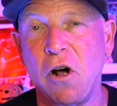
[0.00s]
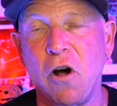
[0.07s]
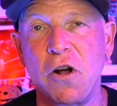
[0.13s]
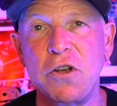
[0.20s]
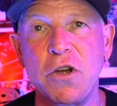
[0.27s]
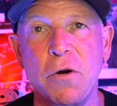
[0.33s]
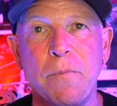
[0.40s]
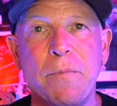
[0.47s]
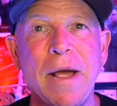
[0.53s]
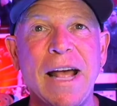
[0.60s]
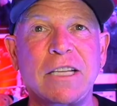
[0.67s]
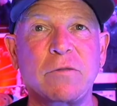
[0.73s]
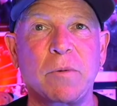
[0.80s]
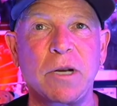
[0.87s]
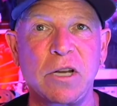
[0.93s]
on your
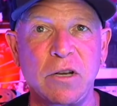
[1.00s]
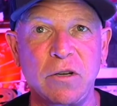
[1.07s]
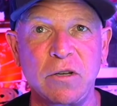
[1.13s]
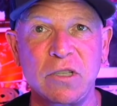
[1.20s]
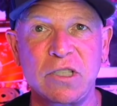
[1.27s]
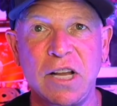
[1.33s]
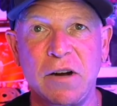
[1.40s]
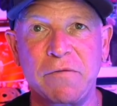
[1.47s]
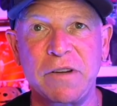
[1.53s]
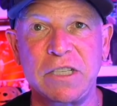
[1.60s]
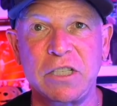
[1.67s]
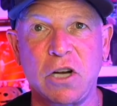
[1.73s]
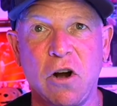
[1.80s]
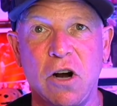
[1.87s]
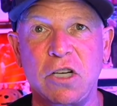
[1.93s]
bets when you use their
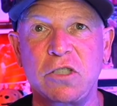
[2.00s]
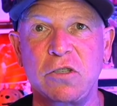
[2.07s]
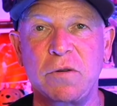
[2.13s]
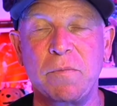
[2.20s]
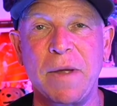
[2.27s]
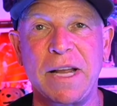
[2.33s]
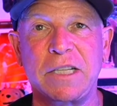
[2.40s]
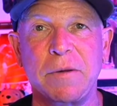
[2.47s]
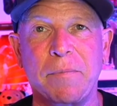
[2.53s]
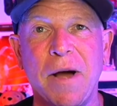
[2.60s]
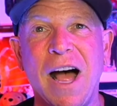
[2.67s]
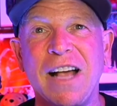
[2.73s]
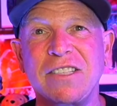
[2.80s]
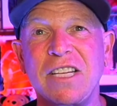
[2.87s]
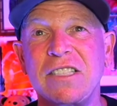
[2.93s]
Visa card to make
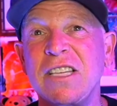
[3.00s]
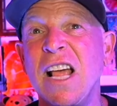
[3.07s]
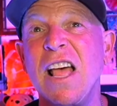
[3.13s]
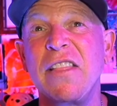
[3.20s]
deposits.